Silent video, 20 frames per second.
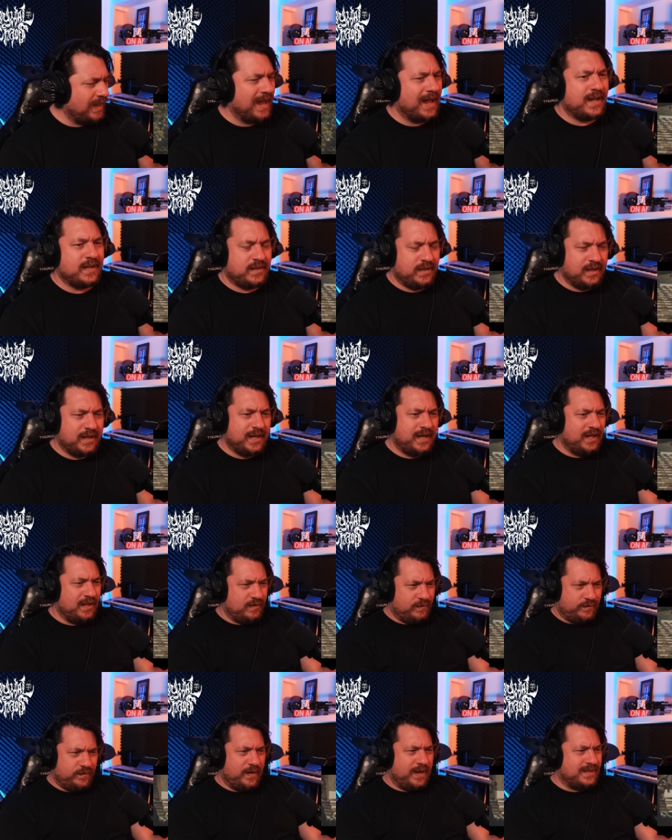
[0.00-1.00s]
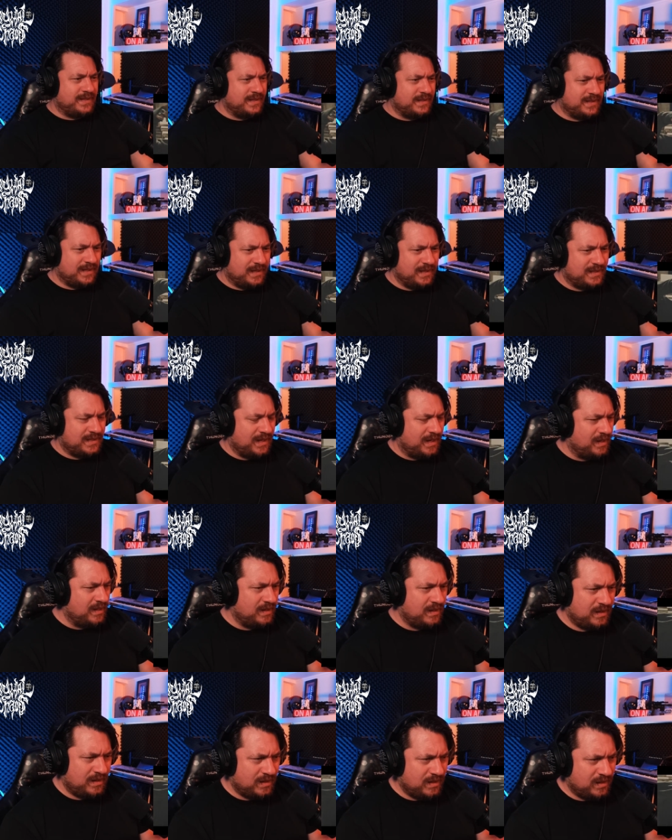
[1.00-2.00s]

Yeah, you can hear the frets. It's a guitar.